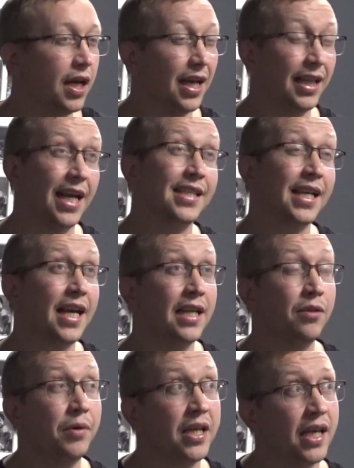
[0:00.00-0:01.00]
And that's
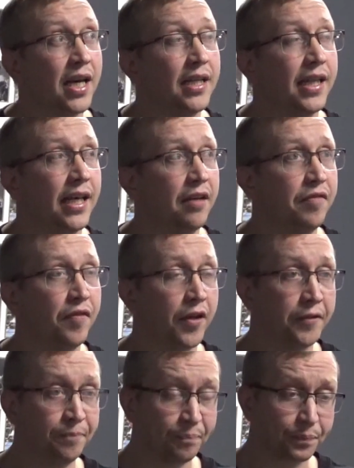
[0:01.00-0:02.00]
kind of where the idea
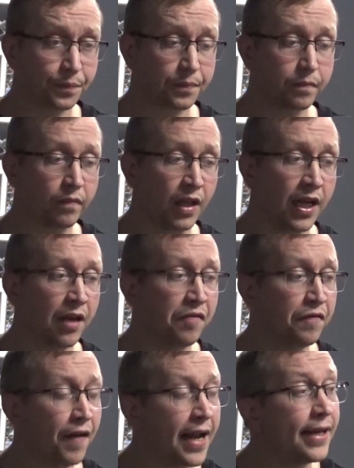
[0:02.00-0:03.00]
for, like, a
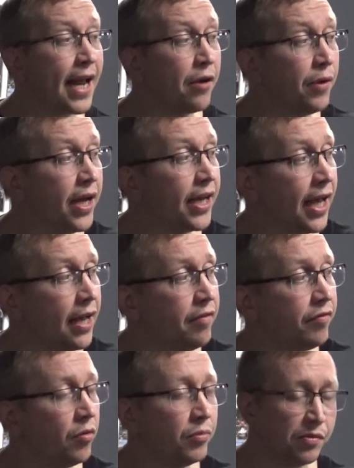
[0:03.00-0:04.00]
fan network came
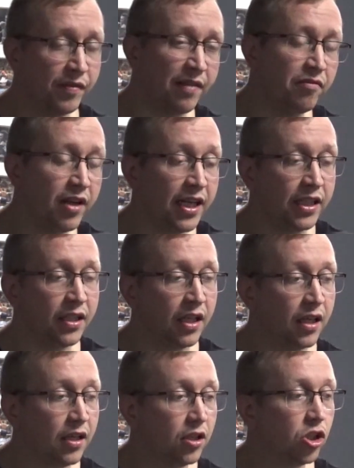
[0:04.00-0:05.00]
from, which we've never really
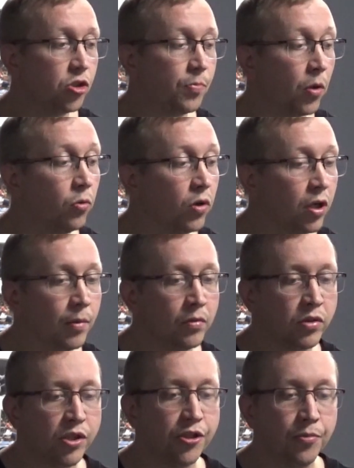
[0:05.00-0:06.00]
spoken
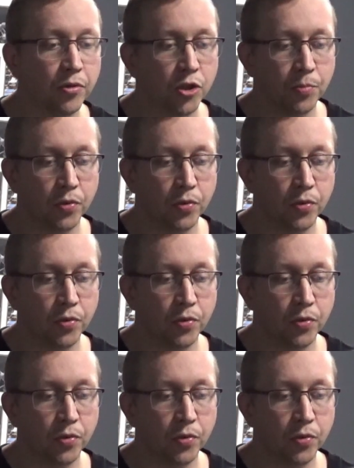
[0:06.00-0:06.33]
about too much.